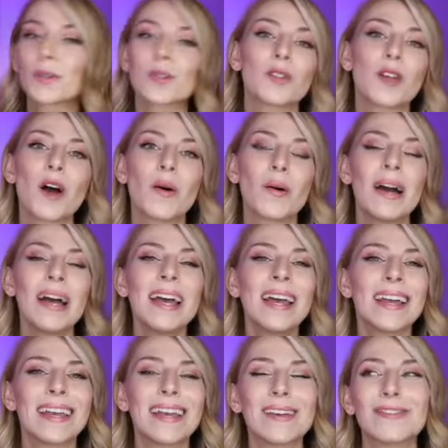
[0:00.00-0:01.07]
So
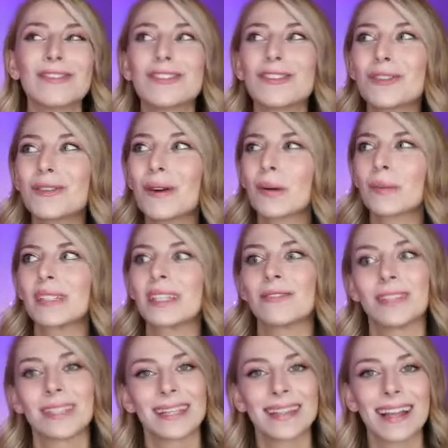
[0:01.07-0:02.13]
if you are really
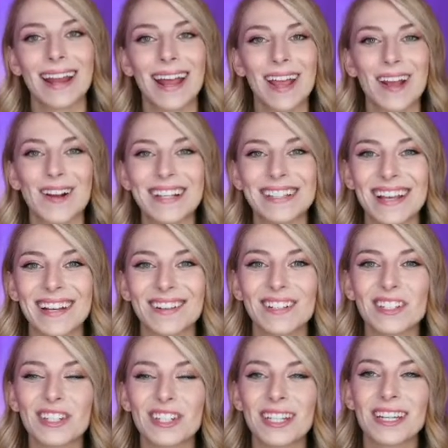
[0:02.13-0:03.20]
feeling that Aries
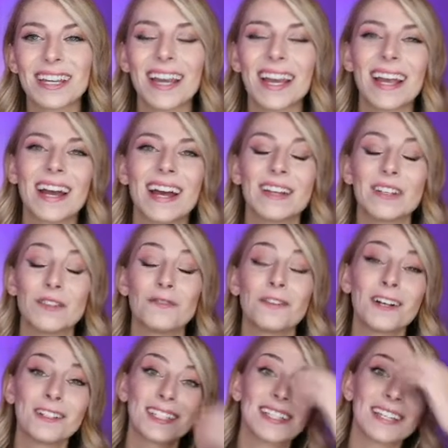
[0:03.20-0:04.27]
energy and you
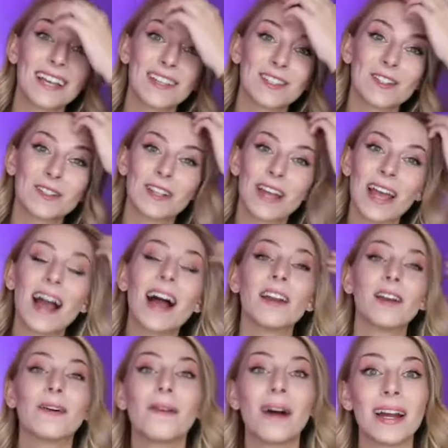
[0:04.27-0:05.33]
felt it yesterday, I
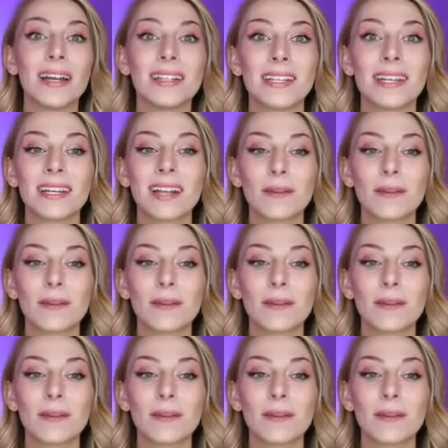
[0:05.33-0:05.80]
know I did.